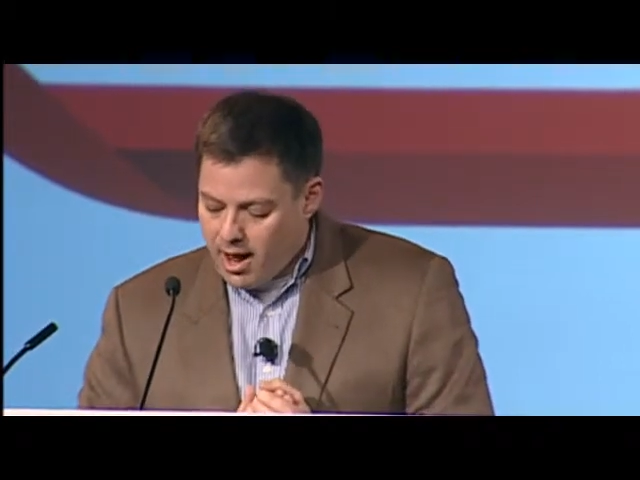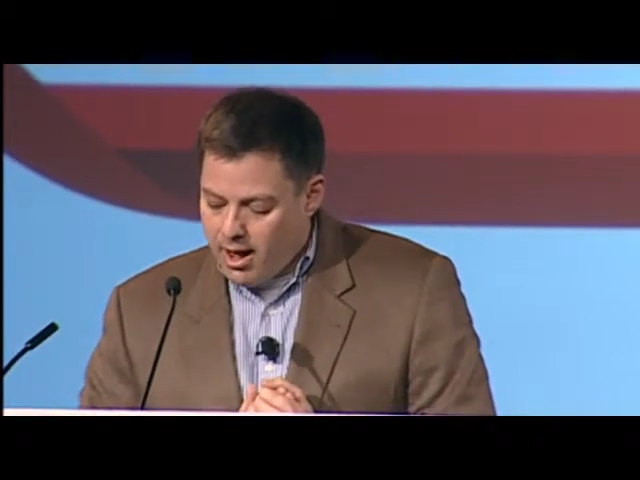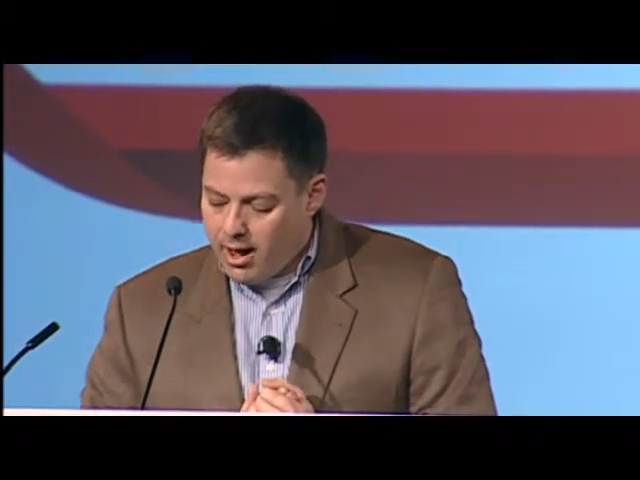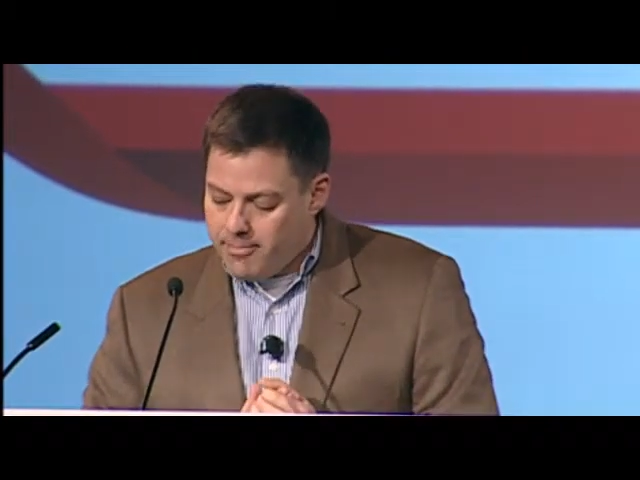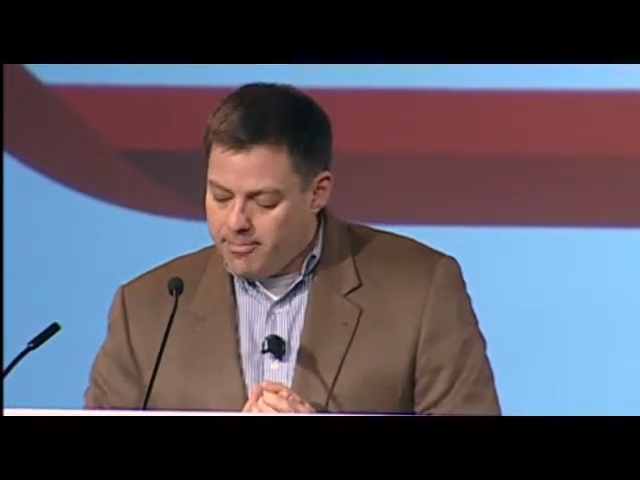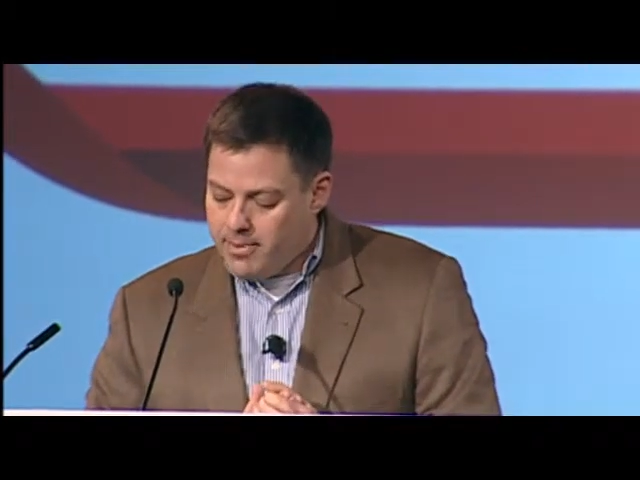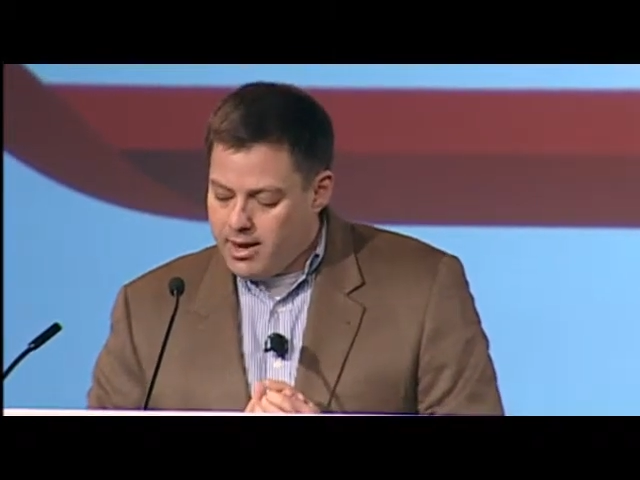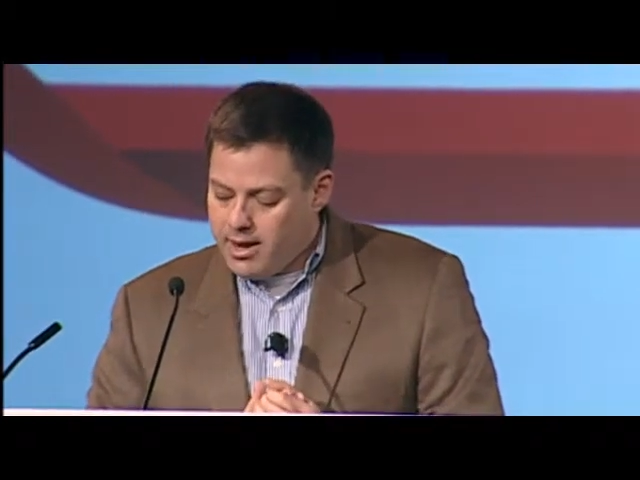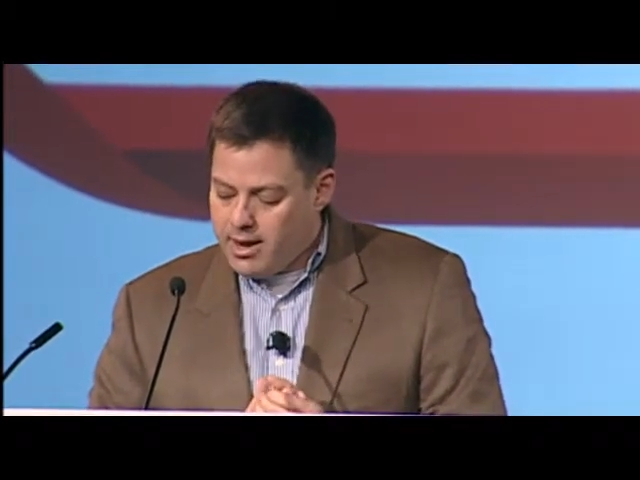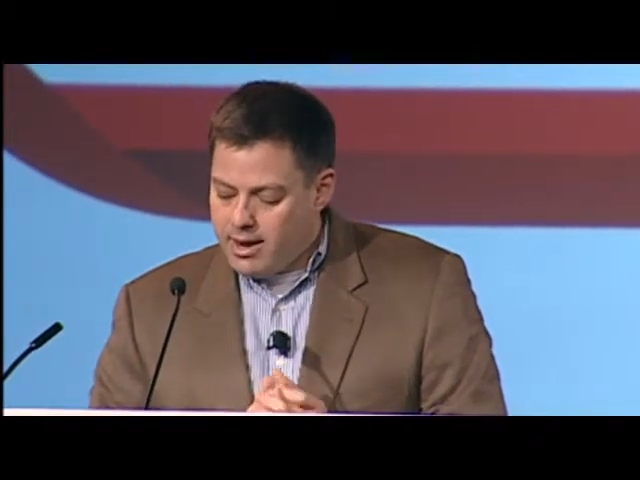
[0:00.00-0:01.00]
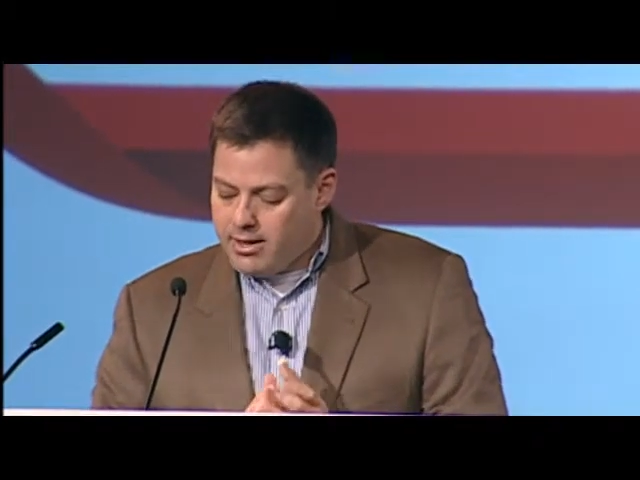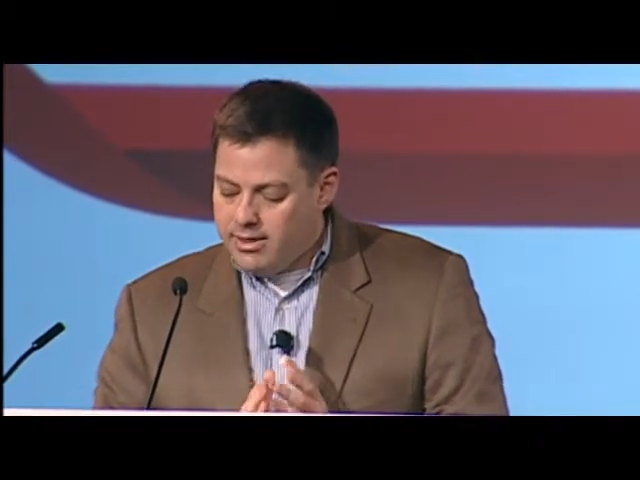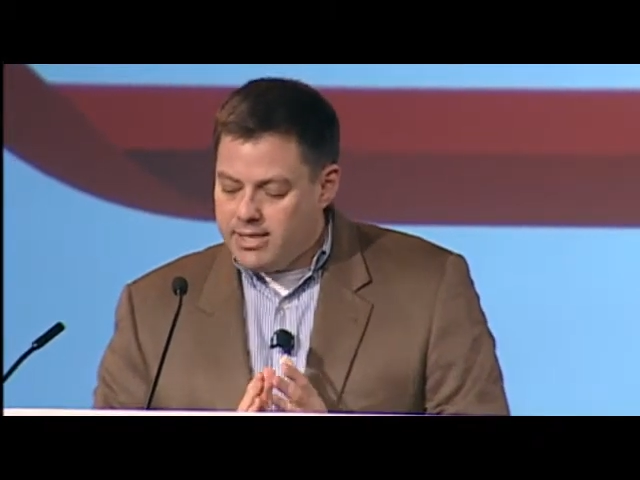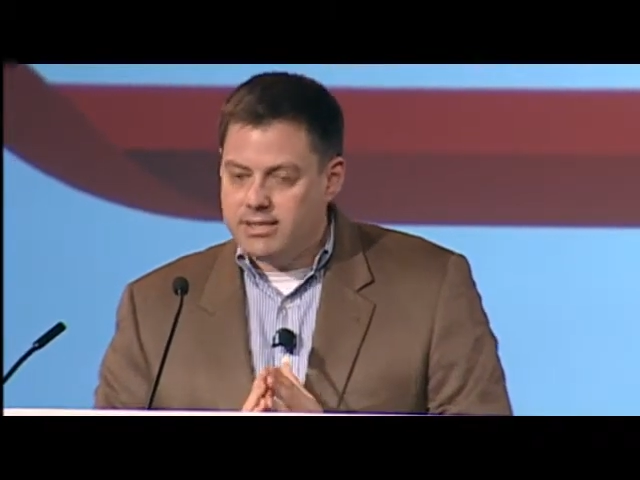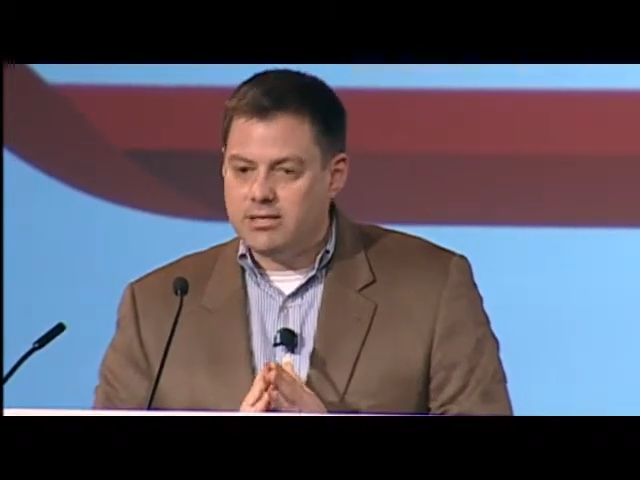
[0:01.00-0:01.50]
Um,
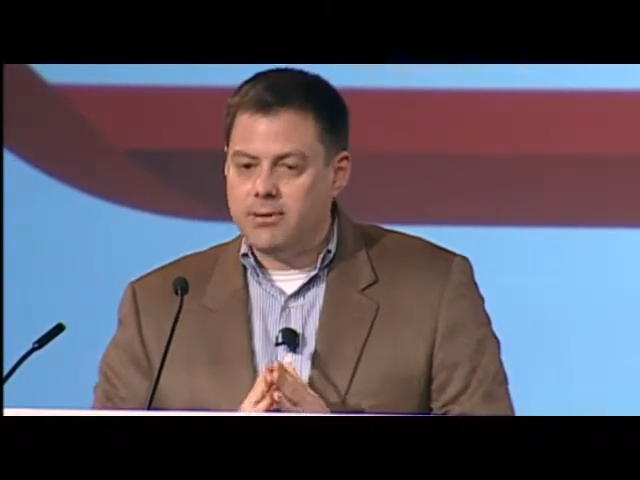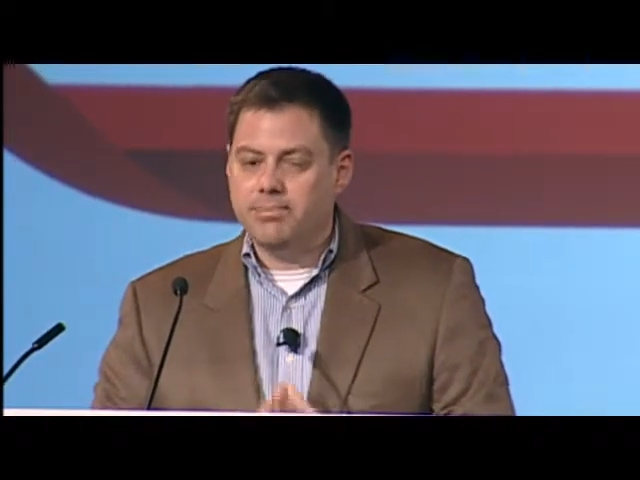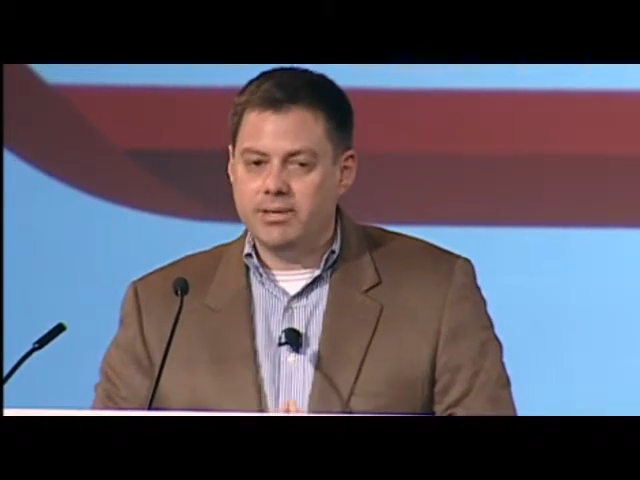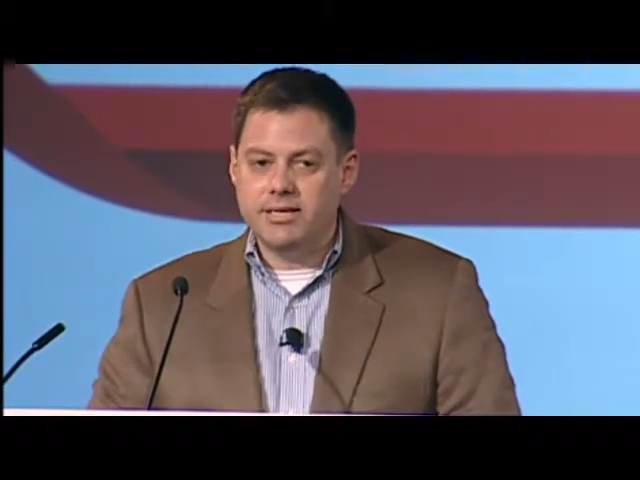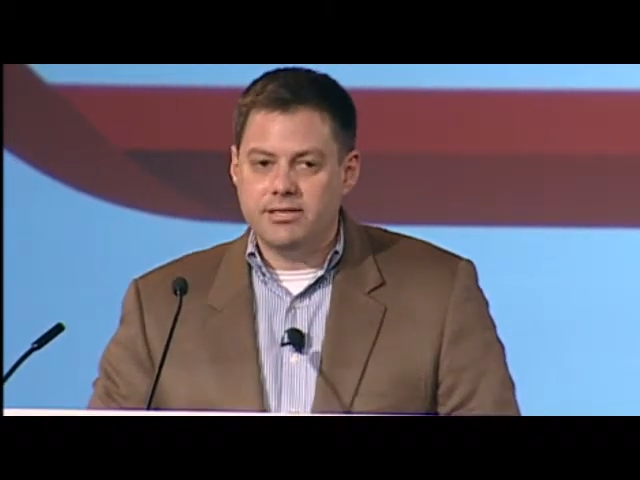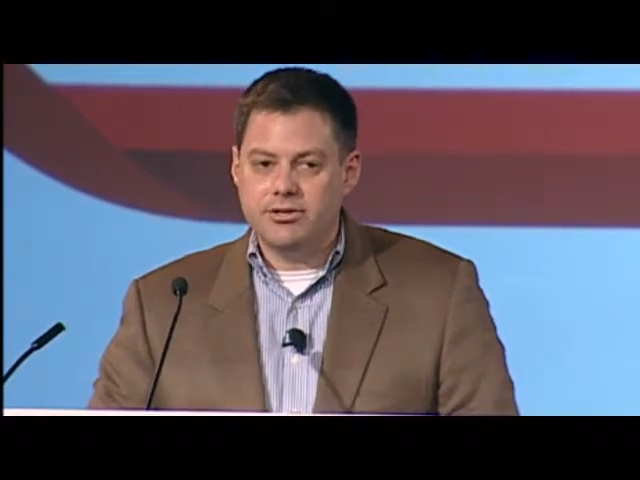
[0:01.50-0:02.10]
this is a complex